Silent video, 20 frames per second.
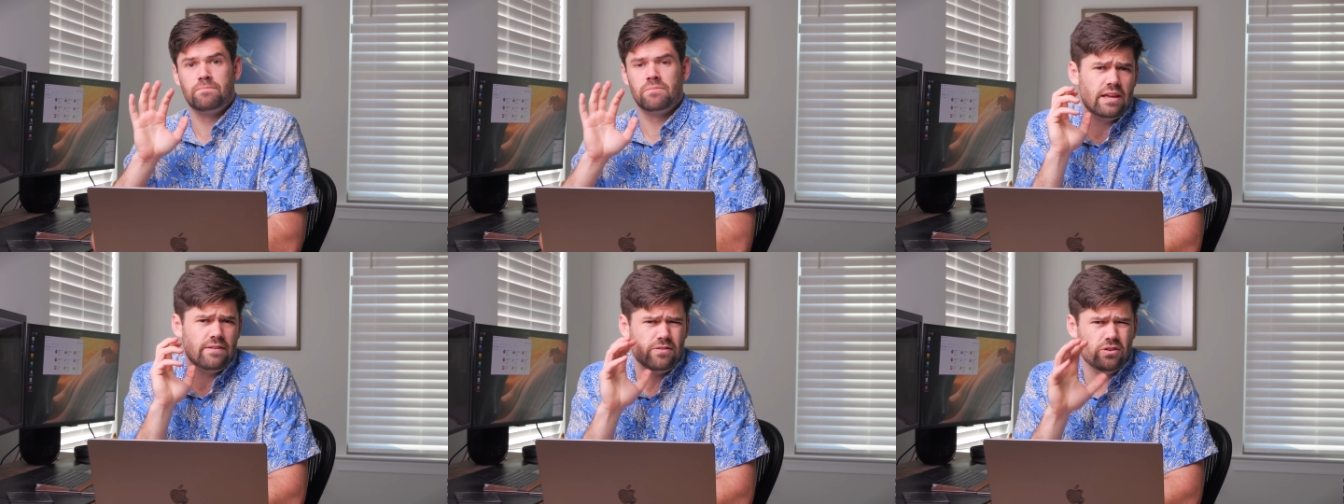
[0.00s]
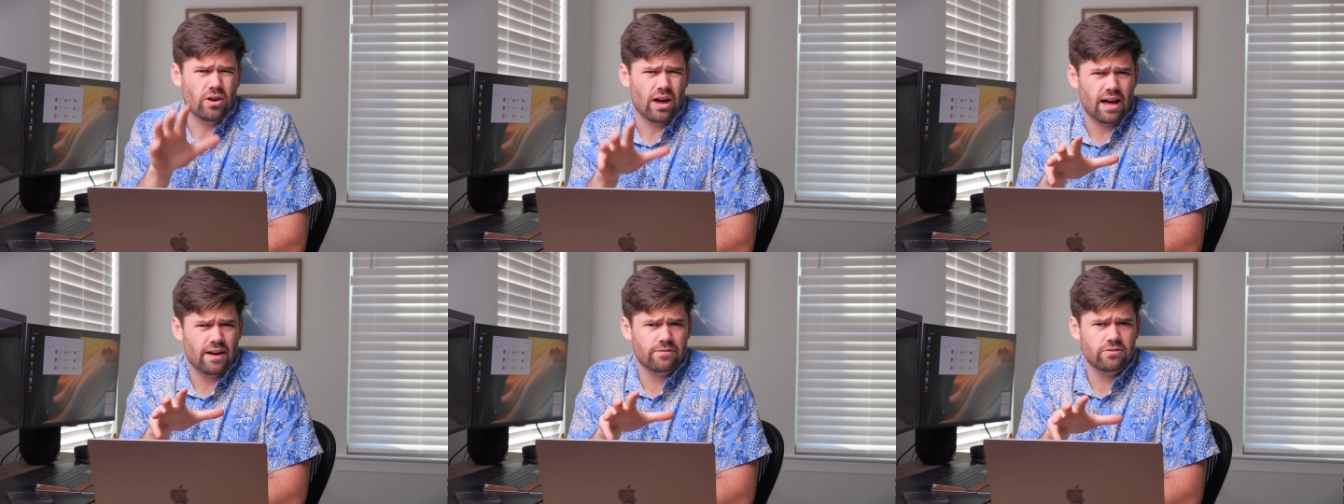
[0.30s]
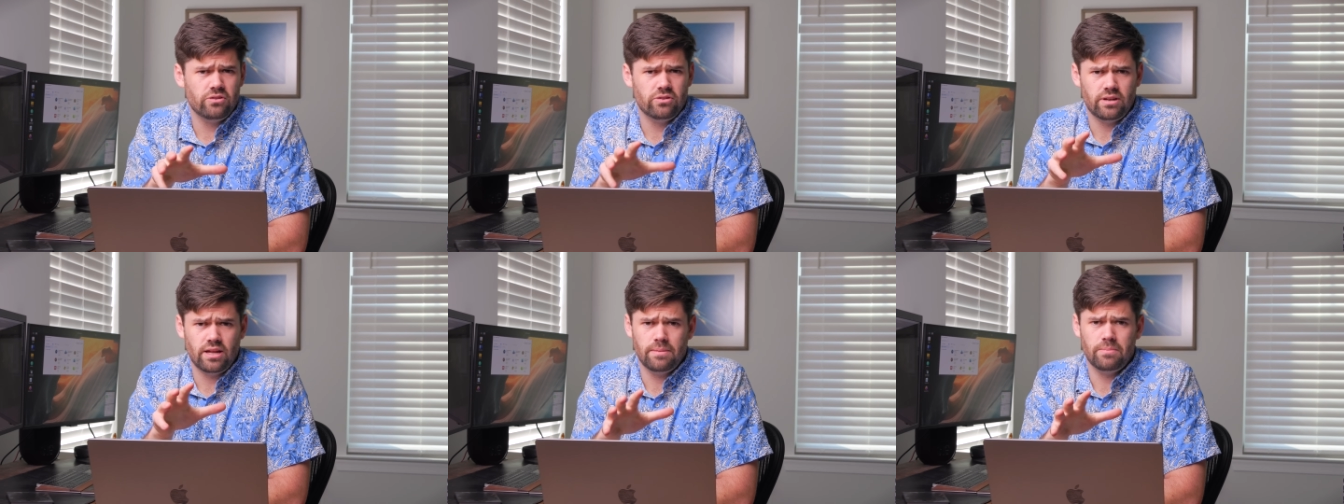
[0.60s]
If you have
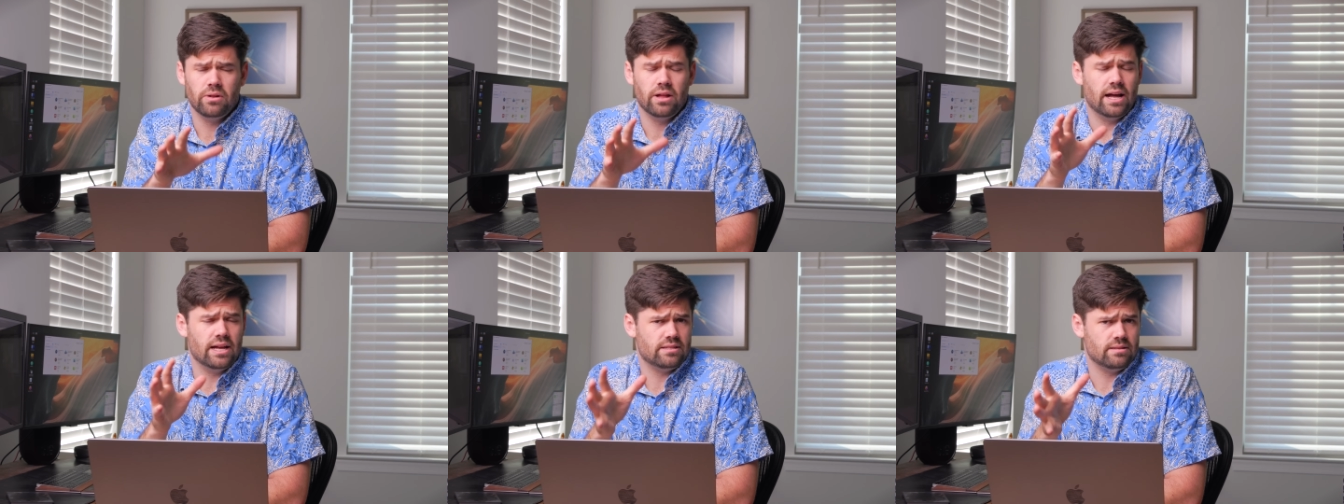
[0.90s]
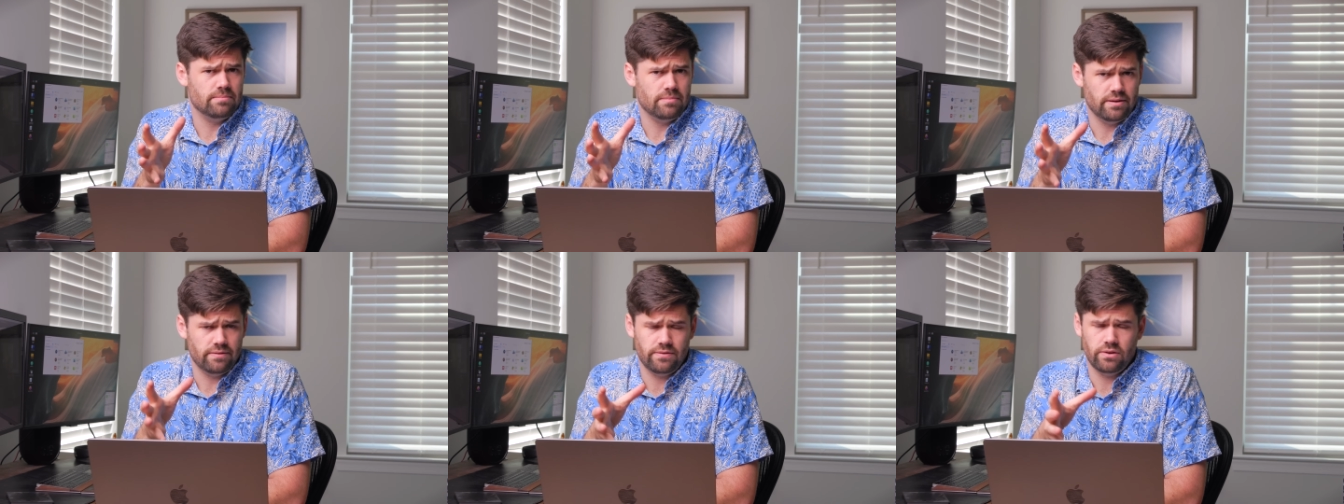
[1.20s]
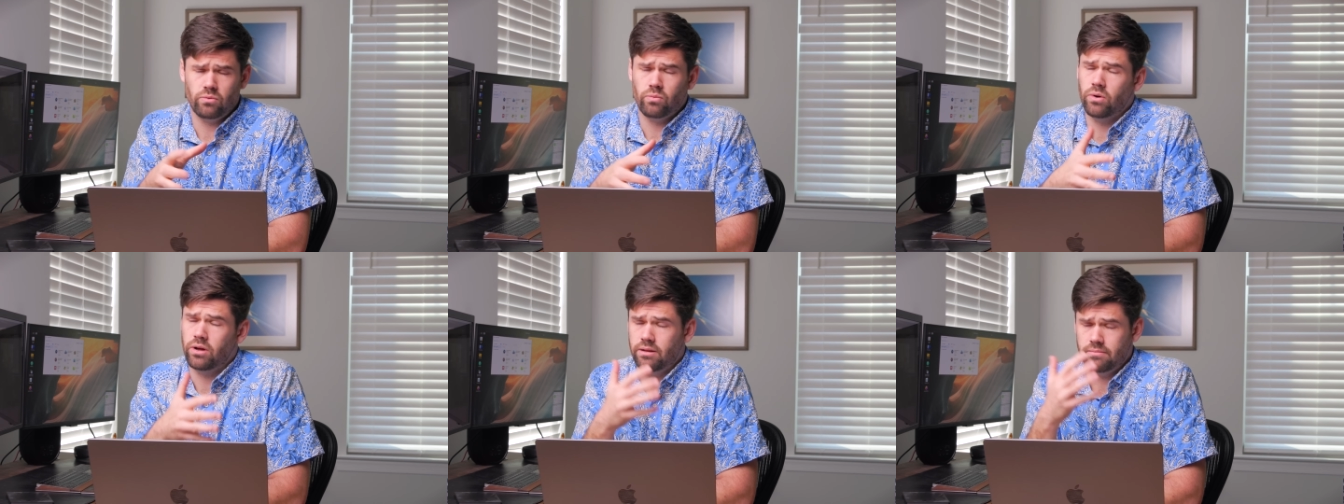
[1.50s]
to enable SMB
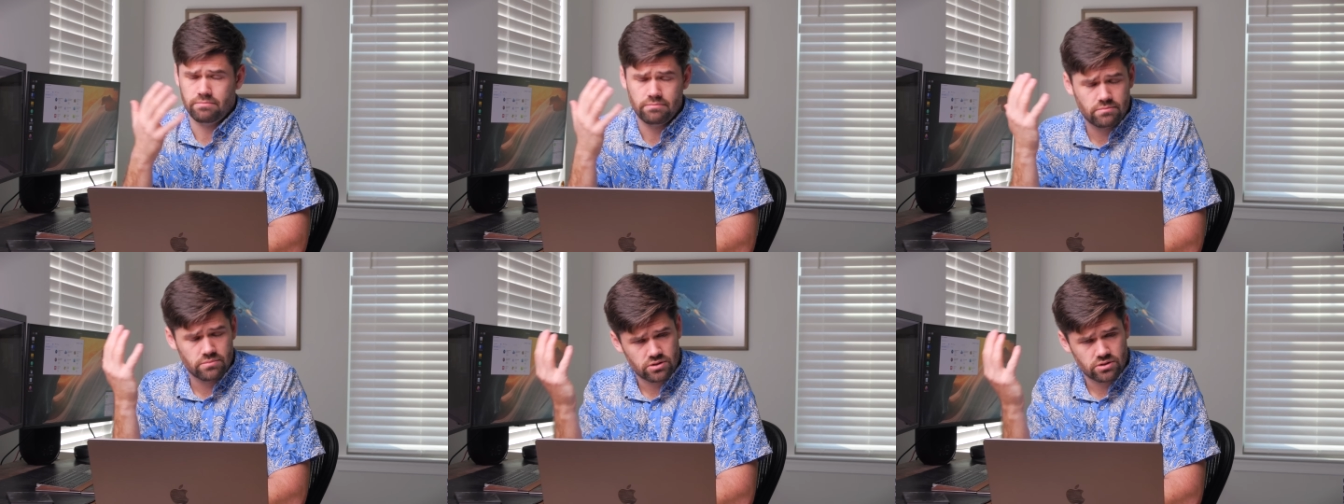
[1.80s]
v1,